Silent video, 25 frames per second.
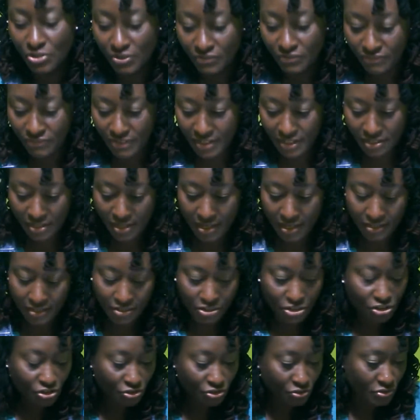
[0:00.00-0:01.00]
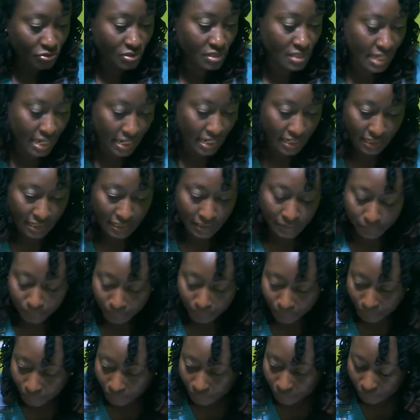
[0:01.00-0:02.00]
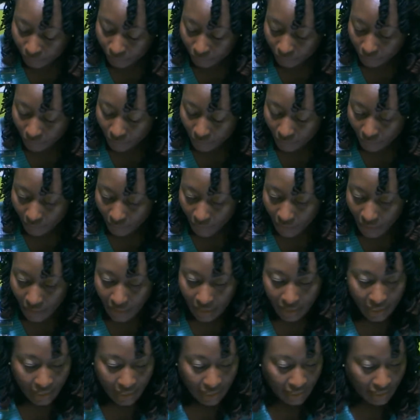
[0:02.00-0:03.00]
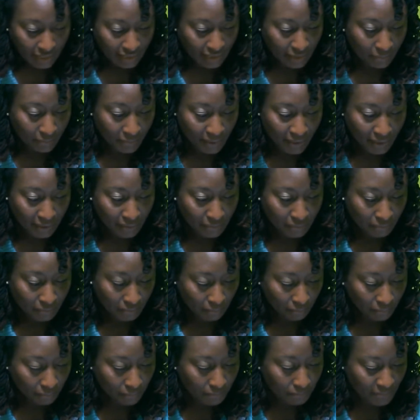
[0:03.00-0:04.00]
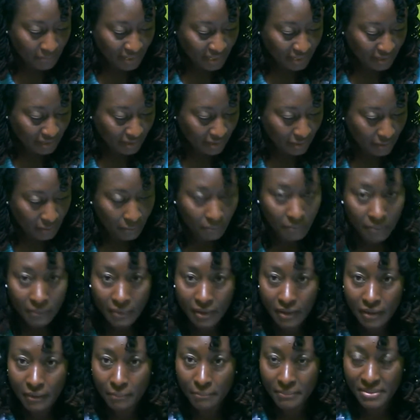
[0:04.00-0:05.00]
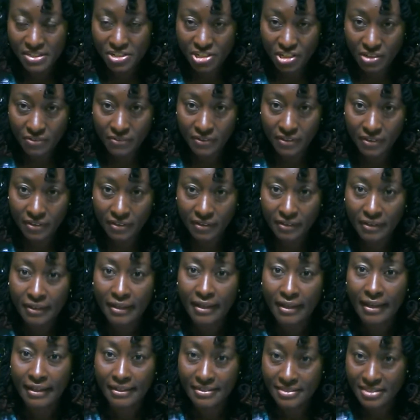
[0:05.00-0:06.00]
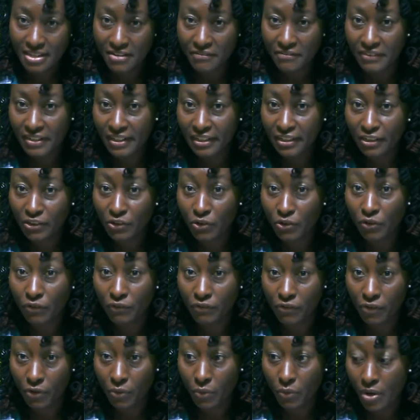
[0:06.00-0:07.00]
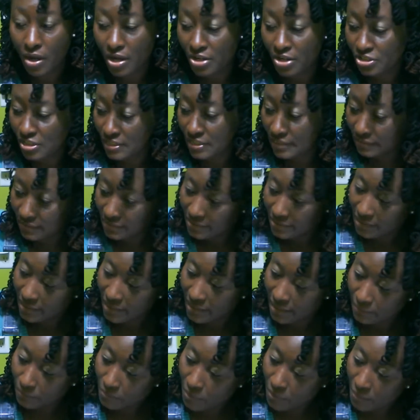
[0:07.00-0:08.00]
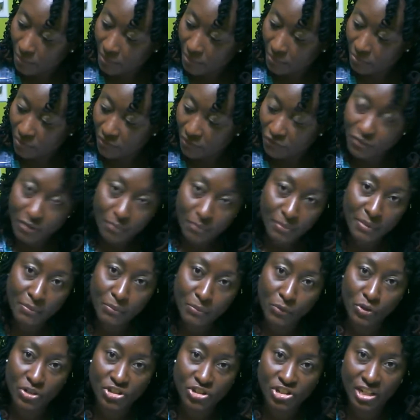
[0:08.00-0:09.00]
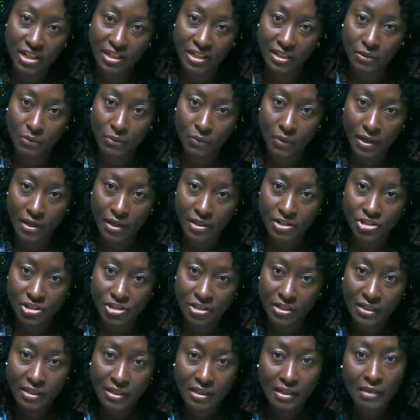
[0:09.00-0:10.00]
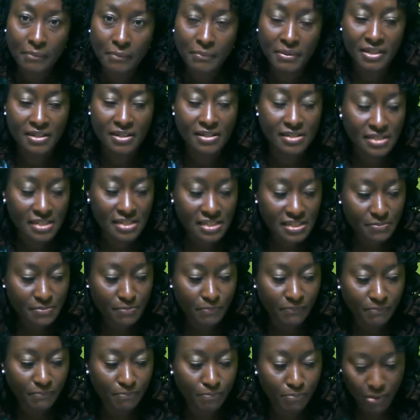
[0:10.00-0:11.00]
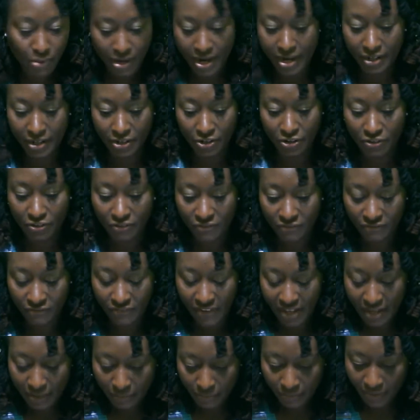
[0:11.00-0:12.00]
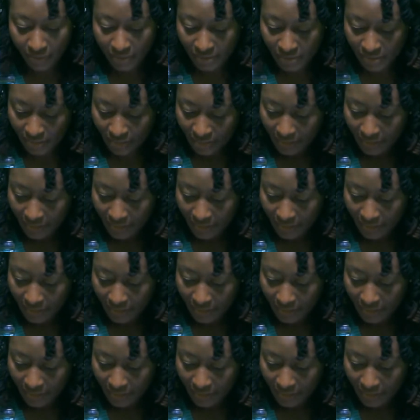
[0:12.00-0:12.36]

If I had to choose any paint medium material, I'll definitely go for gouache, and probably preferably more jelly gouache because it's brighter, vibrant.